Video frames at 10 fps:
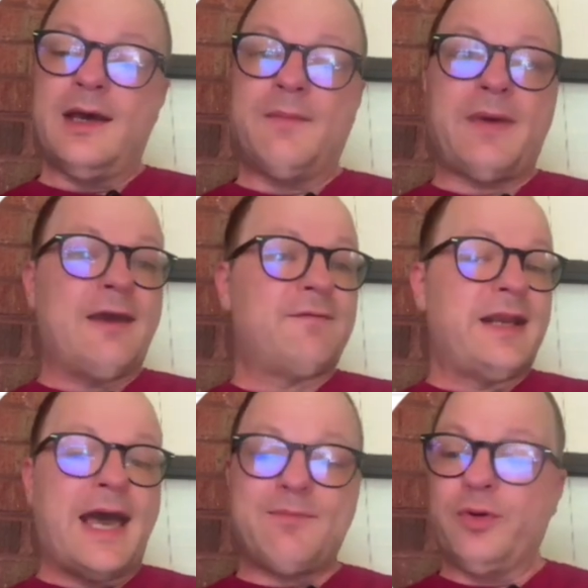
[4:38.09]
I have
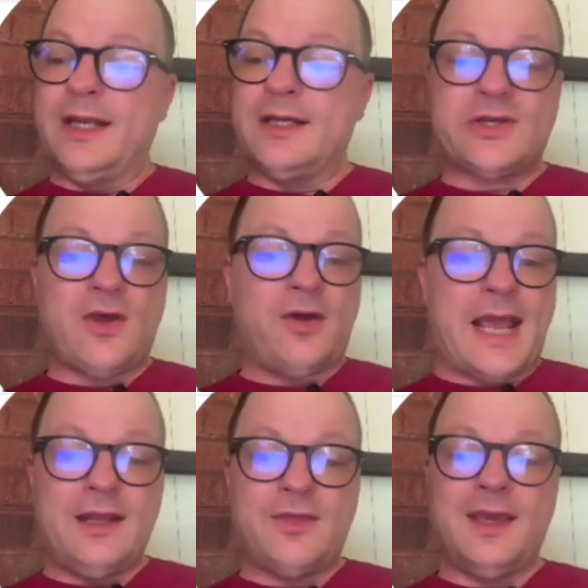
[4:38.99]
not pre-installed
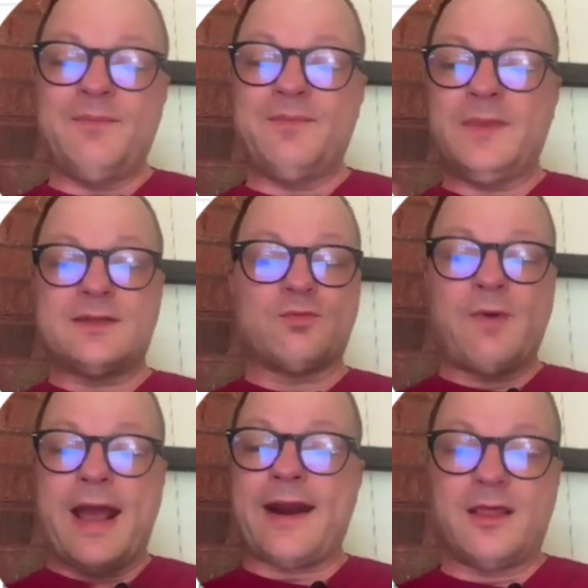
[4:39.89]
anything. It's
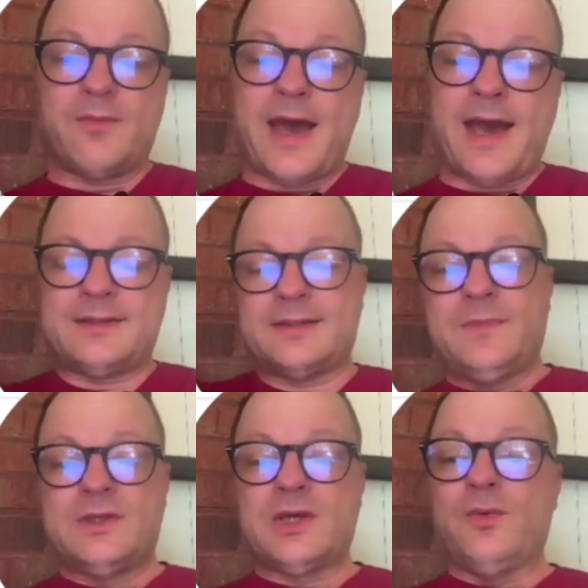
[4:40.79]
right out of the box.
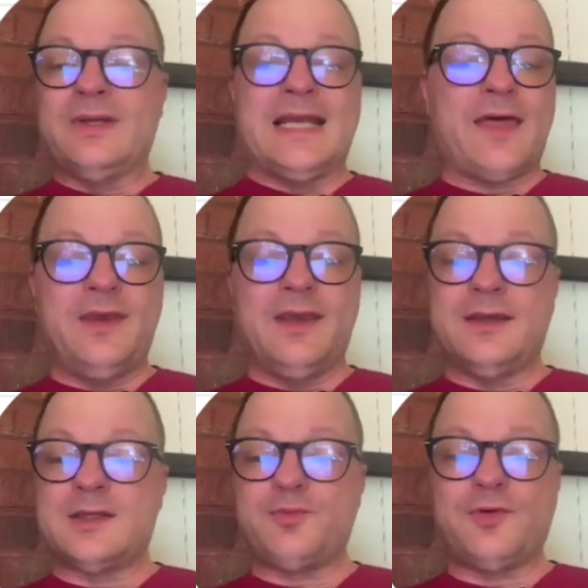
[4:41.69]
So nothing
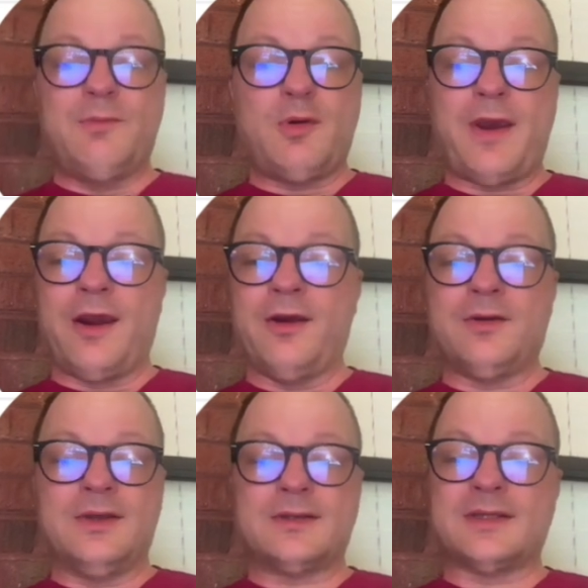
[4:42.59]
is
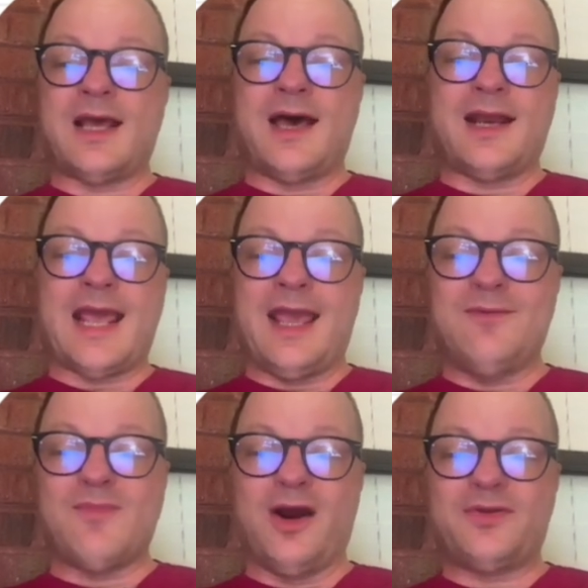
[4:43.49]
pre-prepared. This is not a
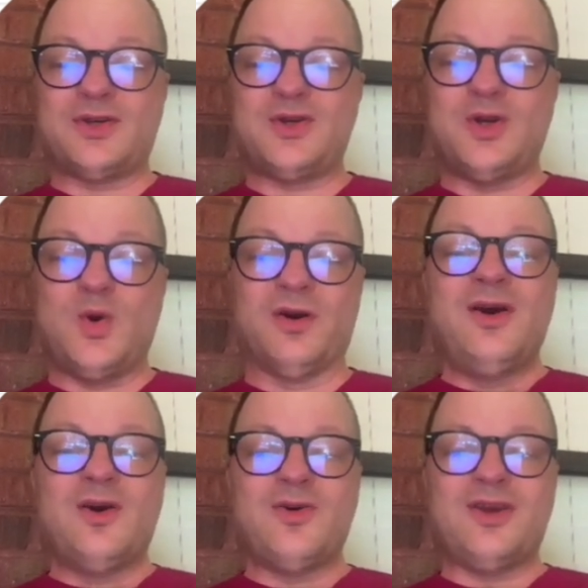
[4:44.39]
Martha
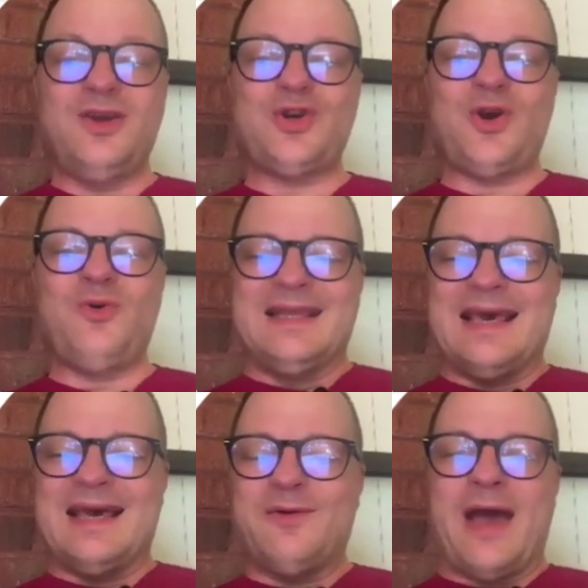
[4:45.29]
Stewart cooking show.
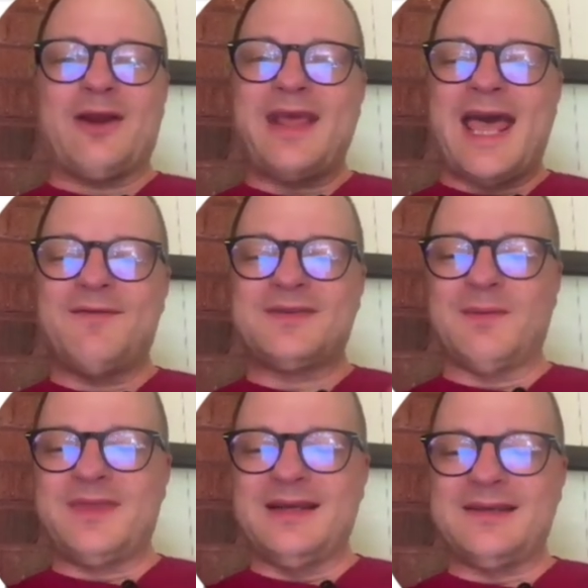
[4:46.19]
I don't have
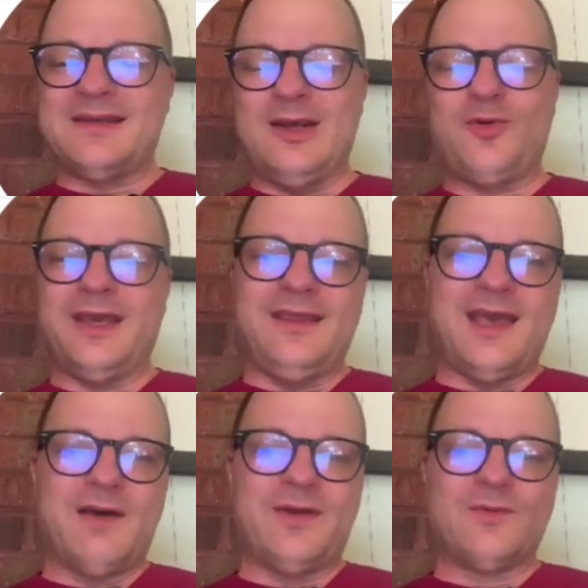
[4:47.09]
something secretly in
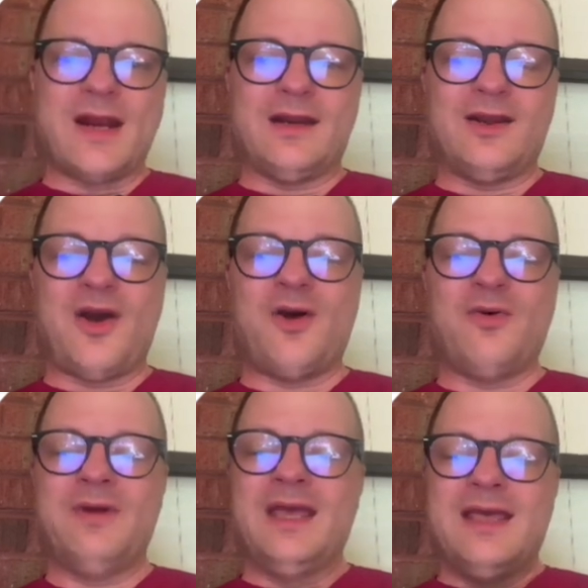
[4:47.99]
the oven ready to
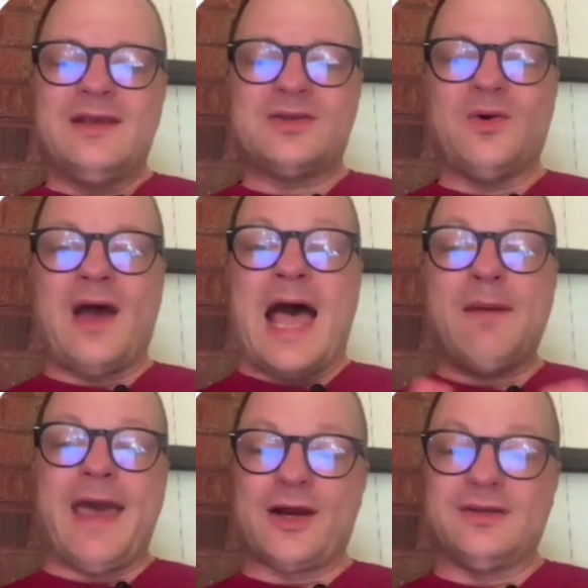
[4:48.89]
go. So
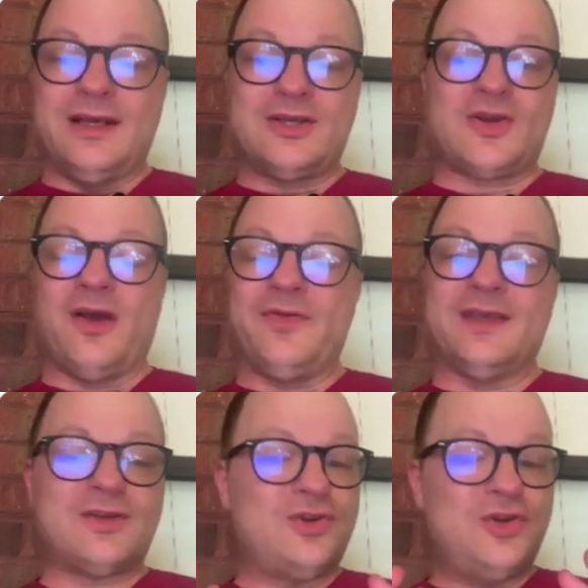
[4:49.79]
I'm actually installing
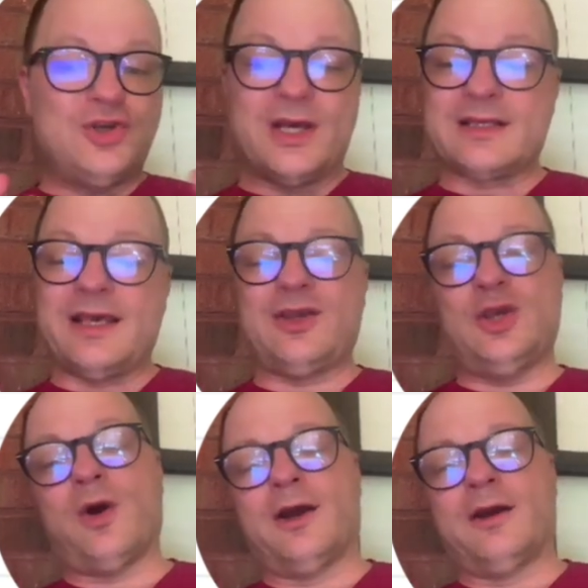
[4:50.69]
this just like
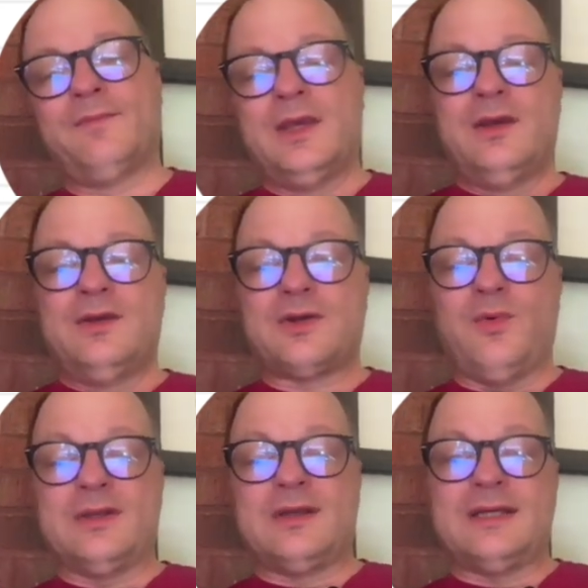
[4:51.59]
you are.
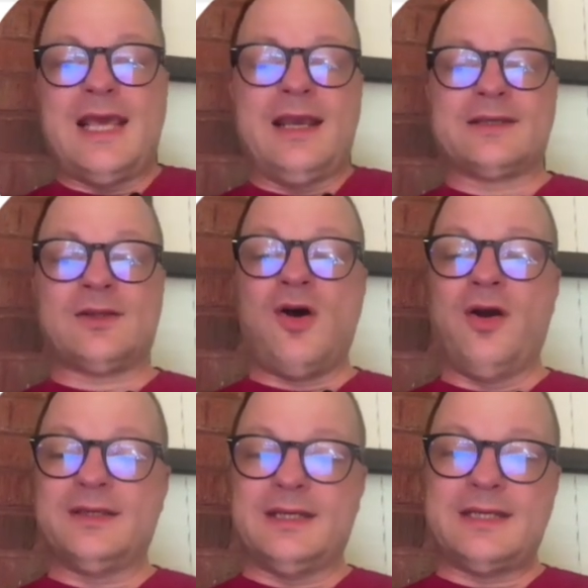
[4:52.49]
So it's going to take as
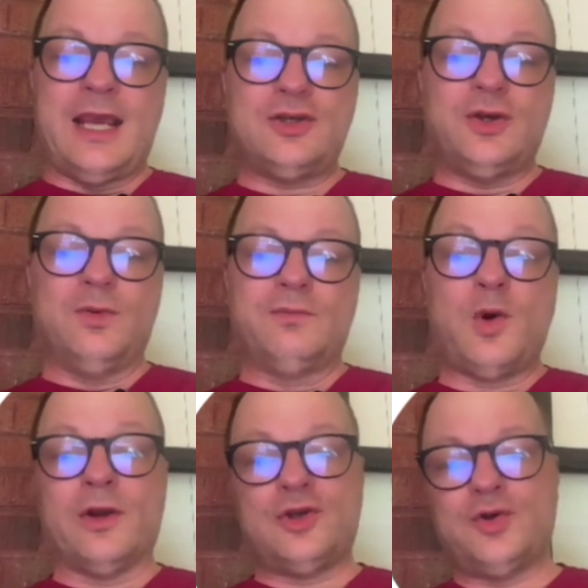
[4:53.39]
long as it takes you,
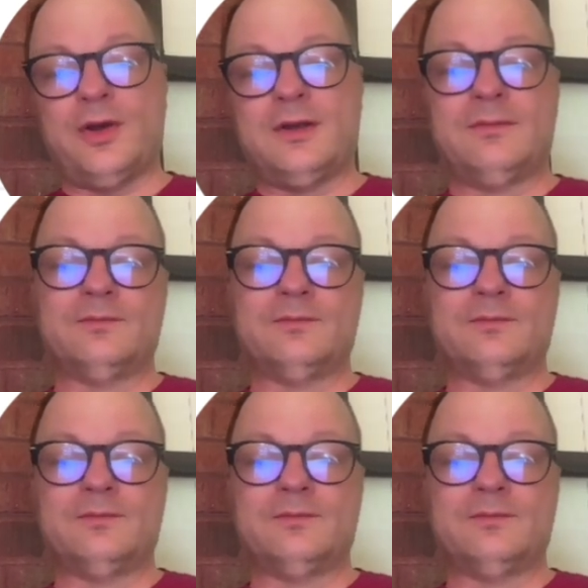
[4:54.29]
or it should.